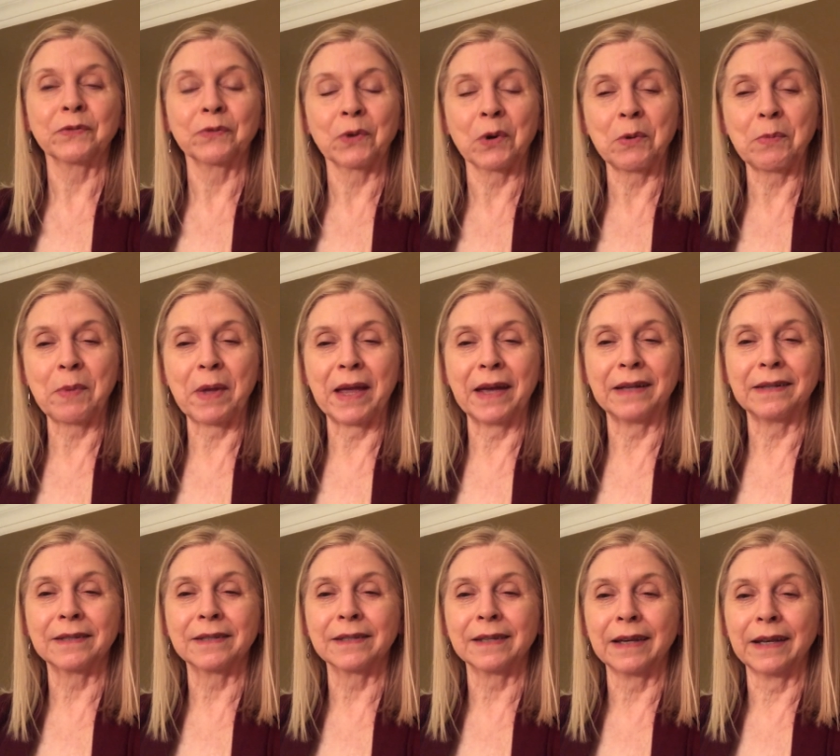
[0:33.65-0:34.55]
of
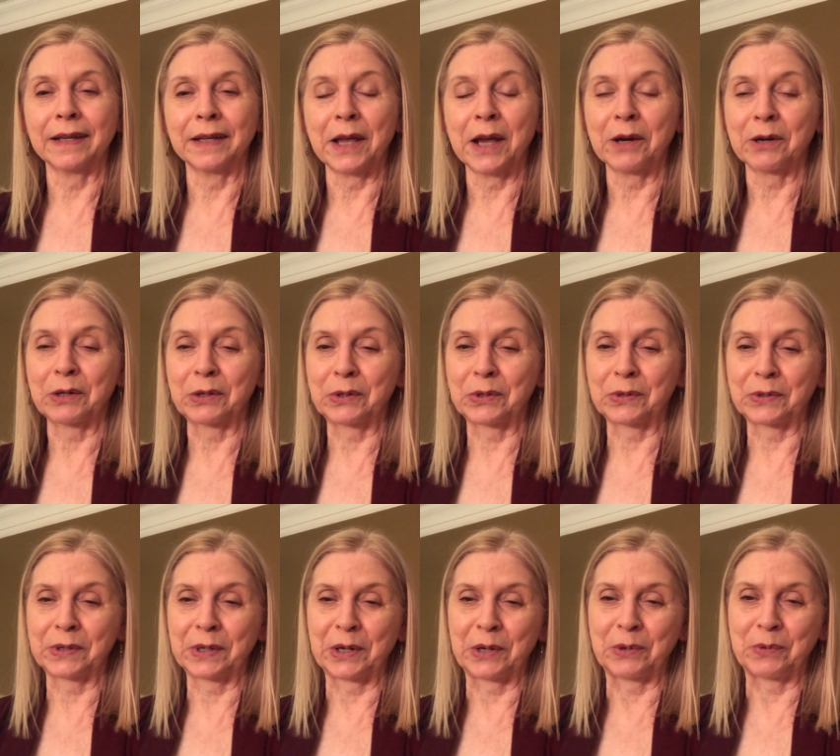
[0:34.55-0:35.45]
romance, and
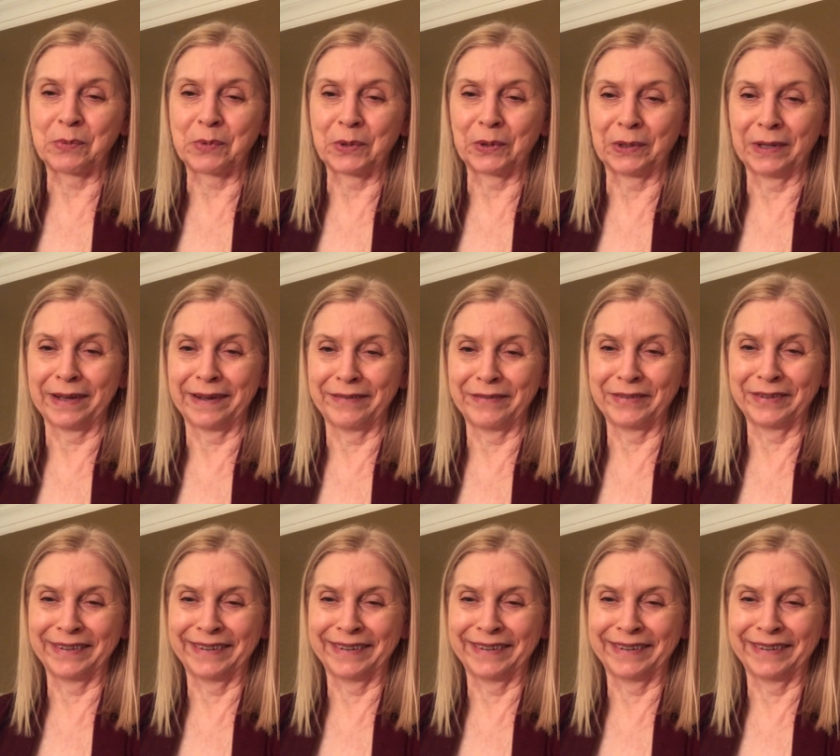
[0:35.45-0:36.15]
characters that I hope you'll love.